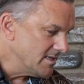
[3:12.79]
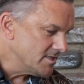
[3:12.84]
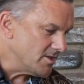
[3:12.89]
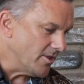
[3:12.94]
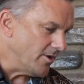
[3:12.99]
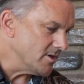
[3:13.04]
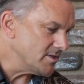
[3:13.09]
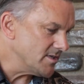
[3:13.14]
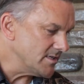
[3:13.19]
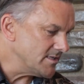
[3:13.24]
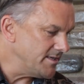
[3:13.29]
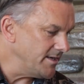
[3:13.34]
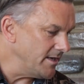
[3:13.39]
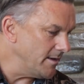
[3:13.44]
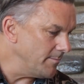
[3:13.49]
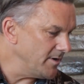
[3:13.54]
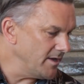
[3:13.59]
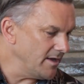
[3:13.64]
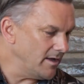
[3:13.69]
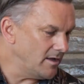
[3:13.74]
So there's a
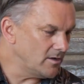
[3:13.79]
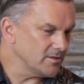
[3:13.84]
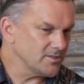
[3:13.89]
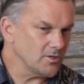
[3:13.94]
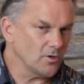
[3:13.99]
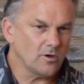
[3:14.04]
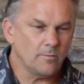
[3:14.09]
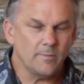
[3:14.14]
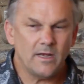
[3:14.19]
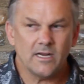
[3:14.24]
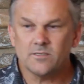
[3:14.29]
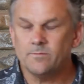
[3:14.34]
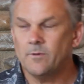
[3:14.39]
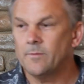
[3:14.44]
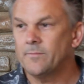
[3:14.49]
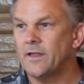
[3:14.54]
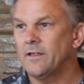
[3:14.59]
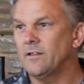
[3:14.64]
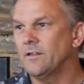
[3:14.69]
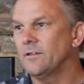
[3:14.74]
TMDL, total
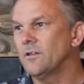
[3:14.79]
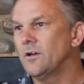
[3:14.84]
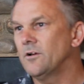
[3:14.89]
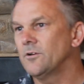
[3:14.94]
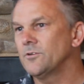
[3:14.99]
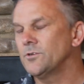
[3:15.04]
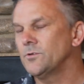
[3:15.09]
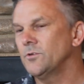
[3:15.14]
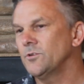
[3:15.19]
maximum daily load,